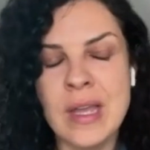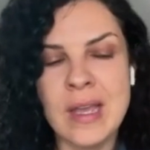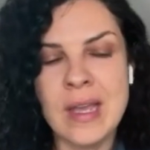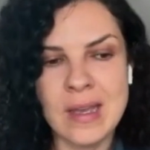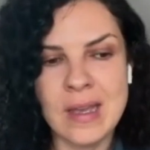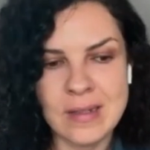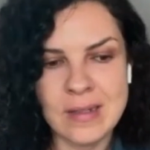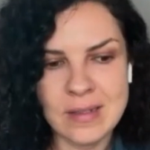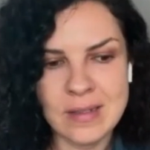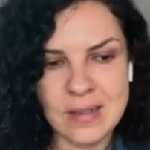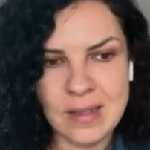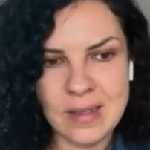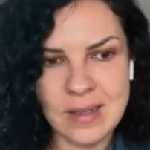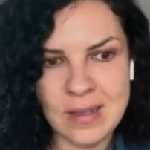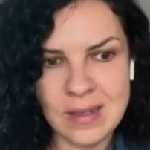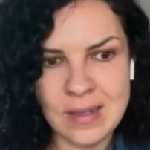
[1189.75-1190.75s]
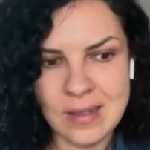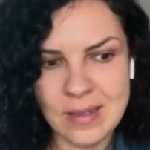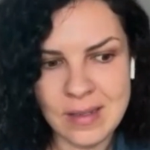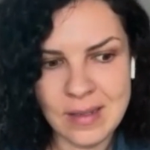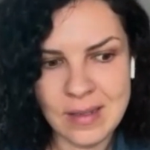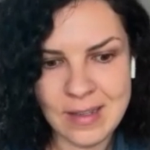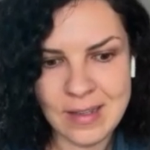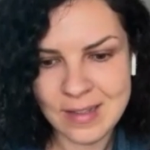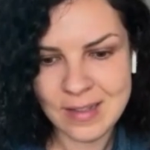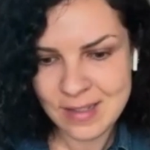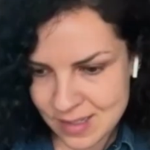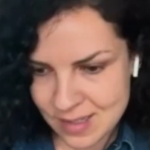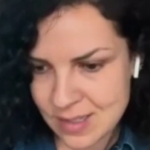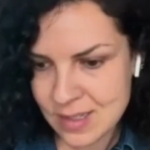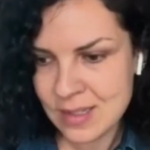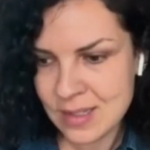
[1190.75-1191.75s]
and this
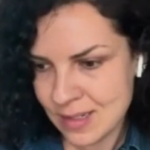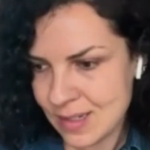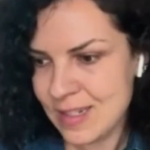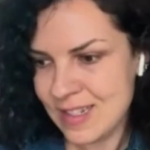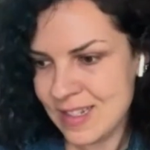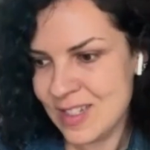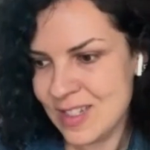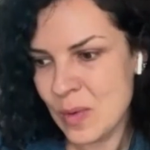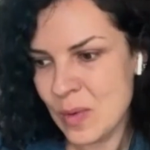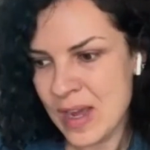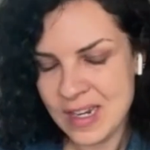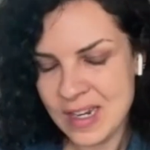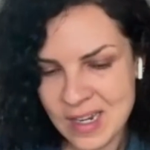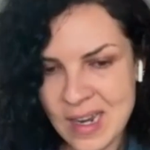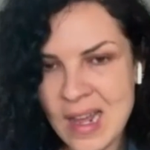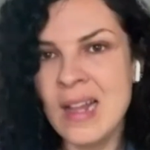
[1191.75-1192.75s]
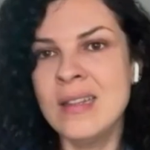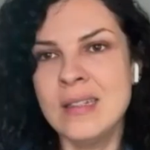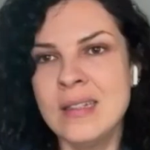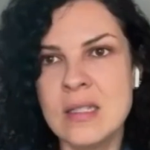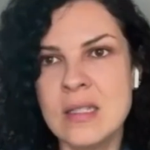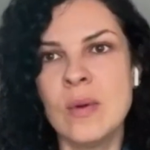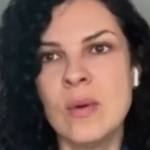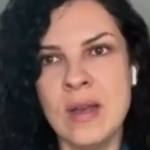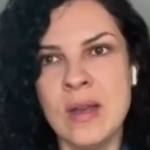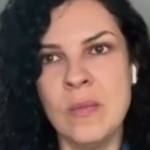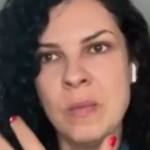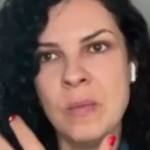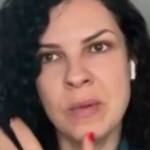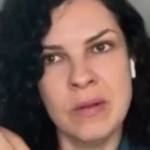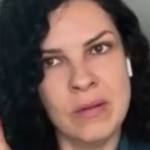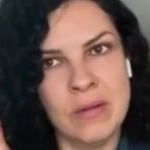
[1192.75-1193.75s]
is why the denial. This is why the
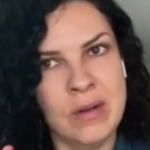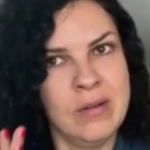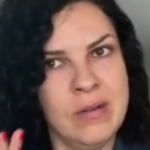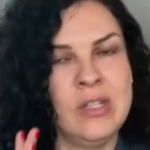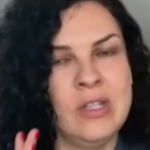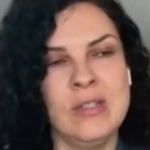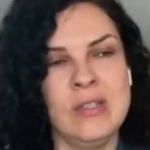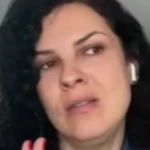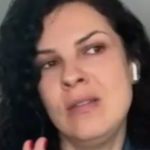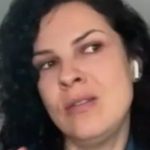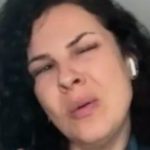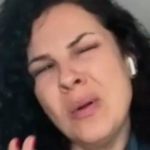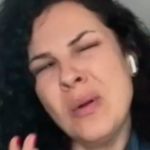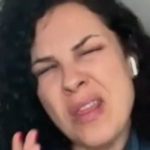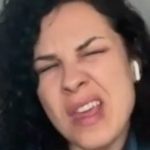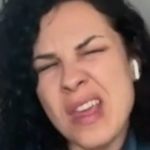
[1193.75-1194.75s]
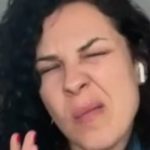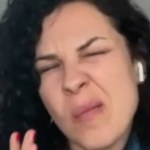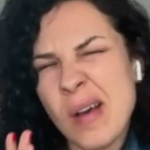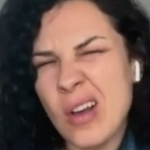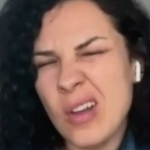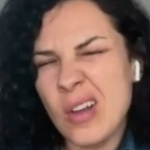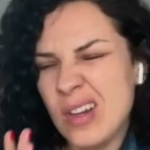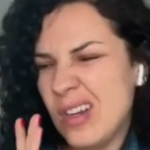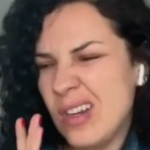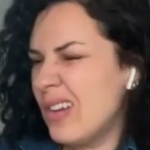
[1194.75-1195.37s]
people are just don't want to think about it.